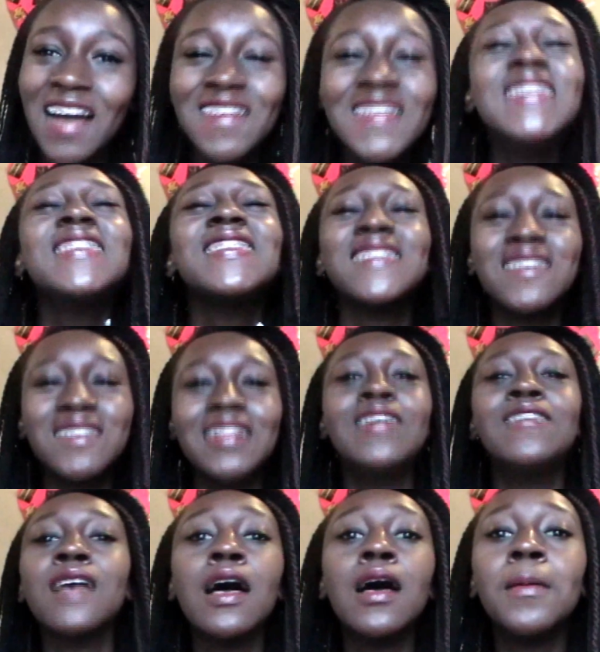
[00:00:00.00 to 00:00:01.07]
I was so
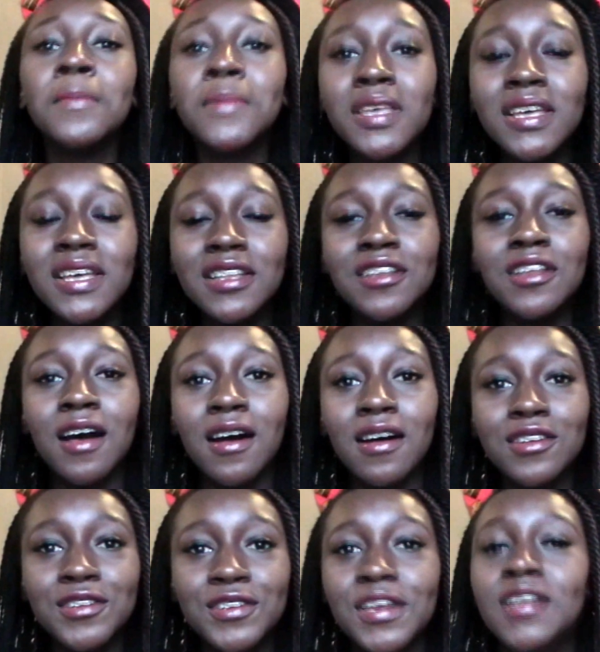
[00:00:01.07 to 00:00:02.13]
close. Me and
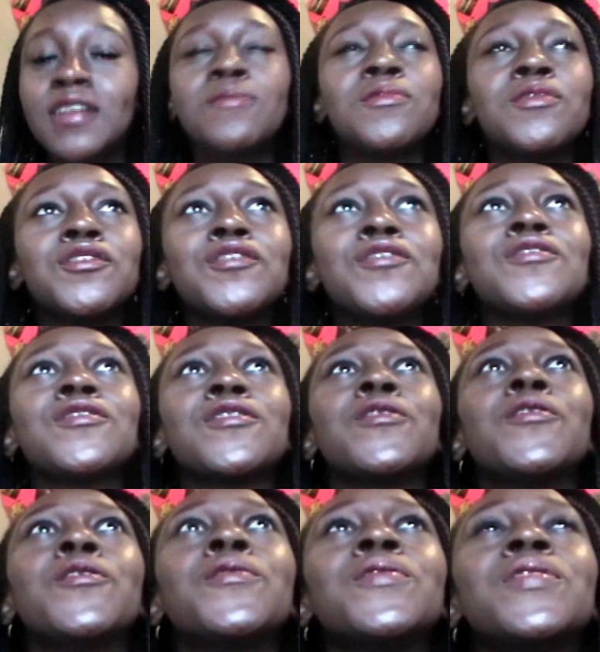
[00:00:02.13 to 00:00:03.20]
Shannon were
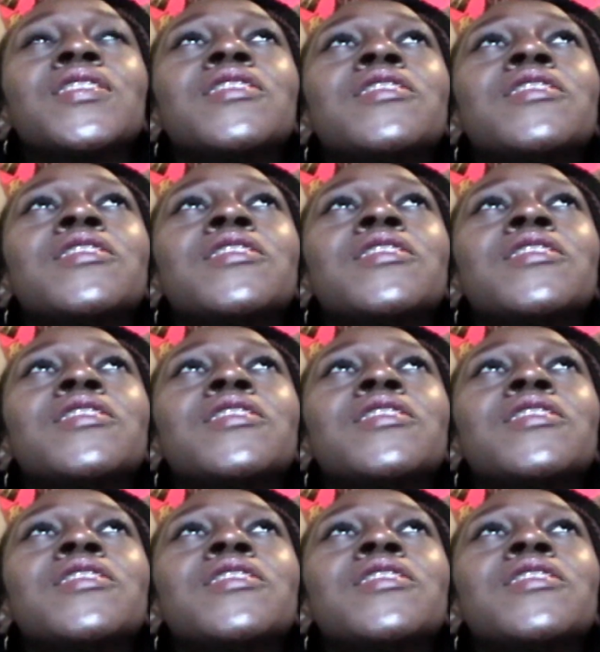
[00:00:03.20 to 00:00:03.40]
so